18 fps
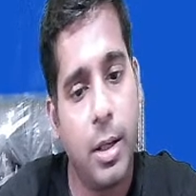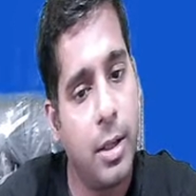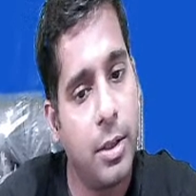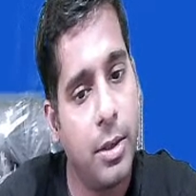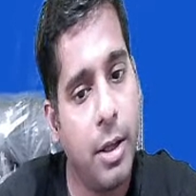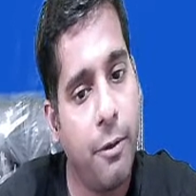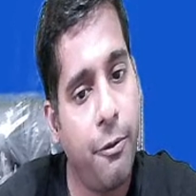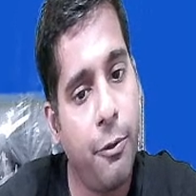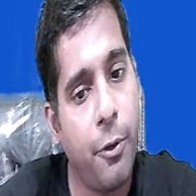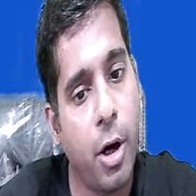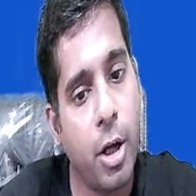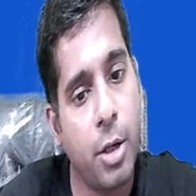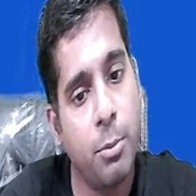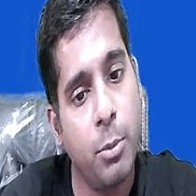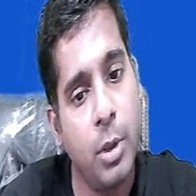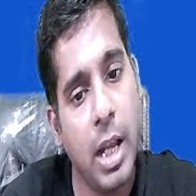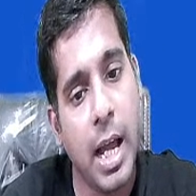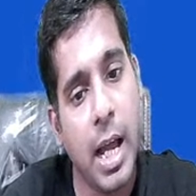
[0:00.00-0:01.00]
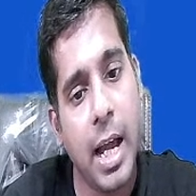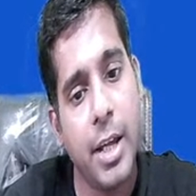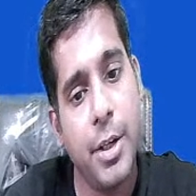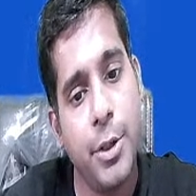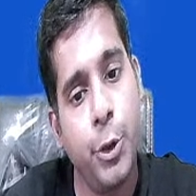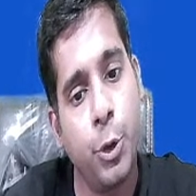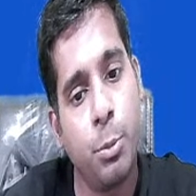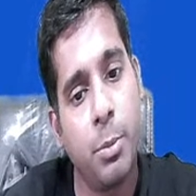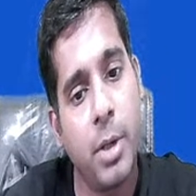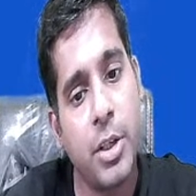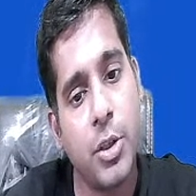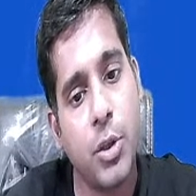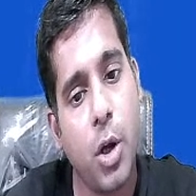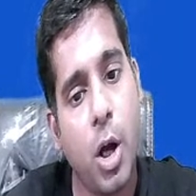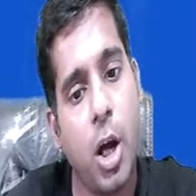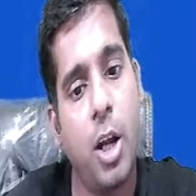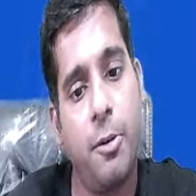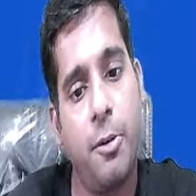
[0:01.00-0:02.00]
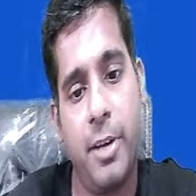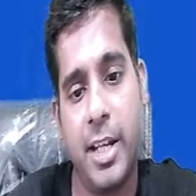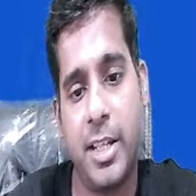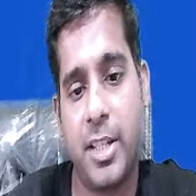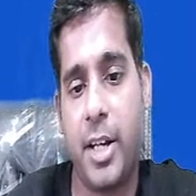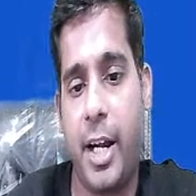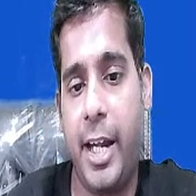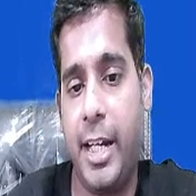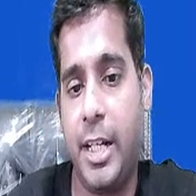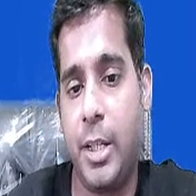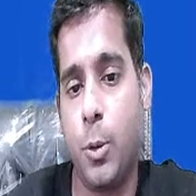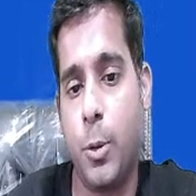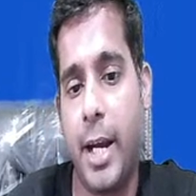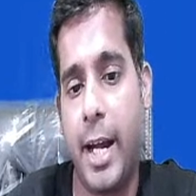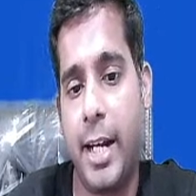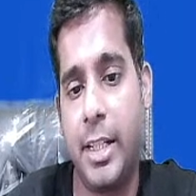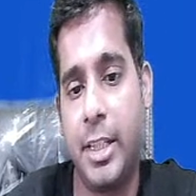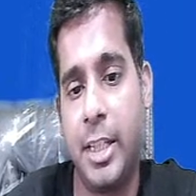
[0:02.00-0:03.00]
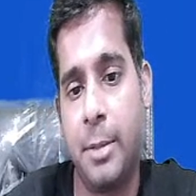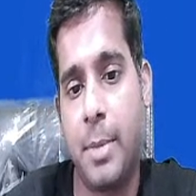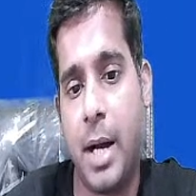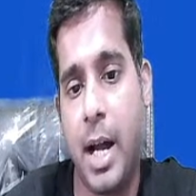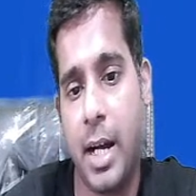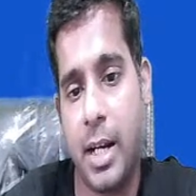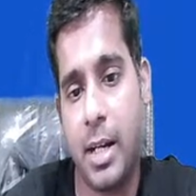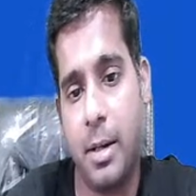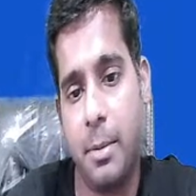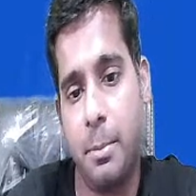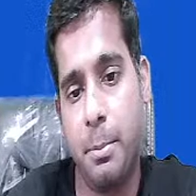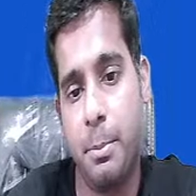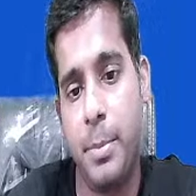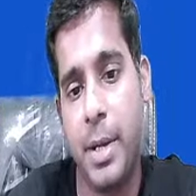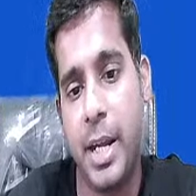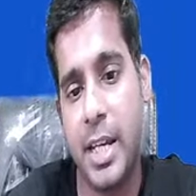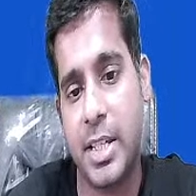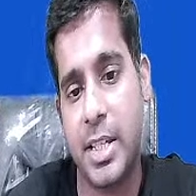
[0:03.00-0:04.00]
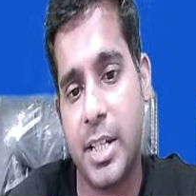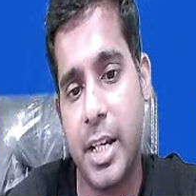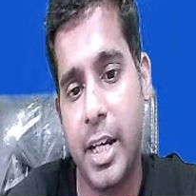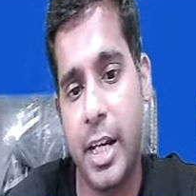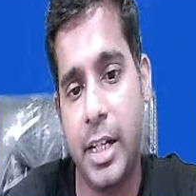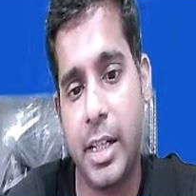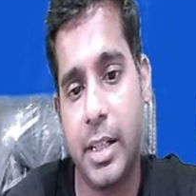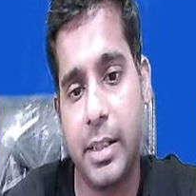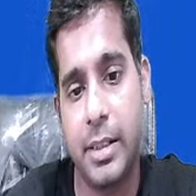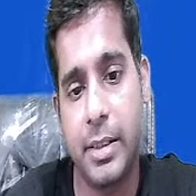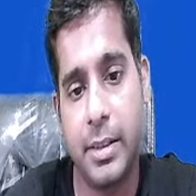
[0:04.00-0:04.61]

the formula you must always write to get the mark. Base date